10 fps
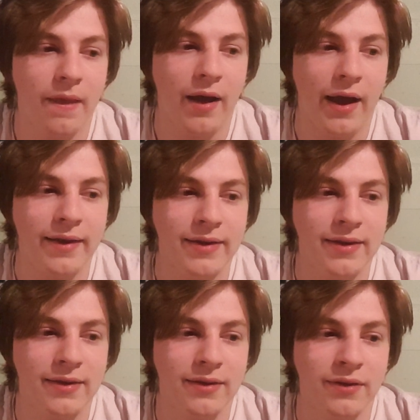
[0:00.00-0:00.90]
I
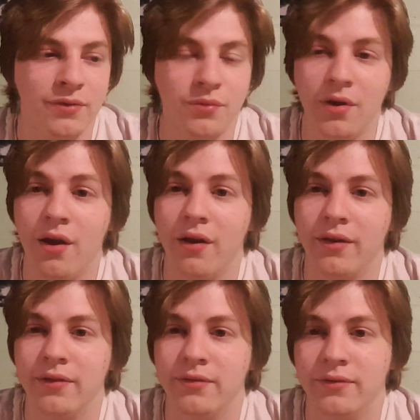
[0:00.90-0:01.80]
needed a new dog.
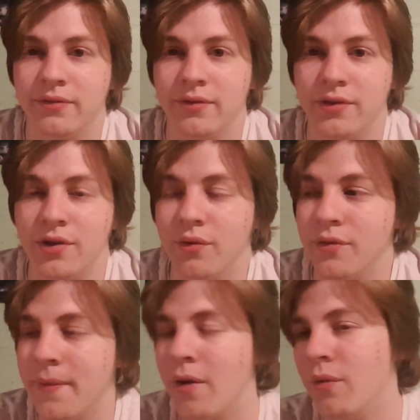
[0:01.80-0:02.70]
You know, no
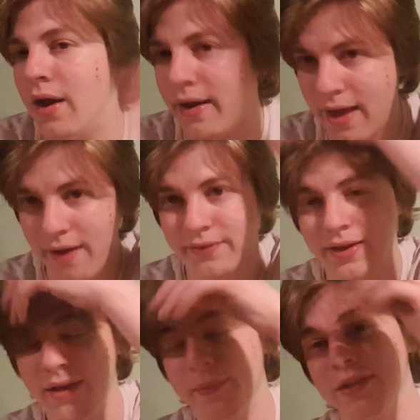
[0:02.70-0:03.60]
matter what, I'd have to
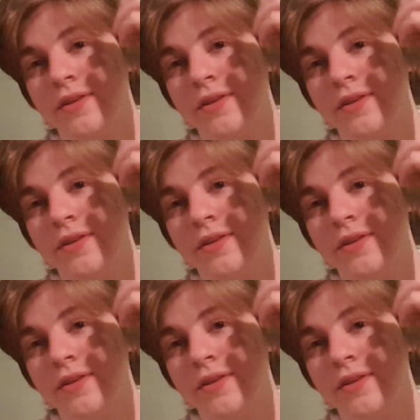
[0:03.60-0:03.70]
get him at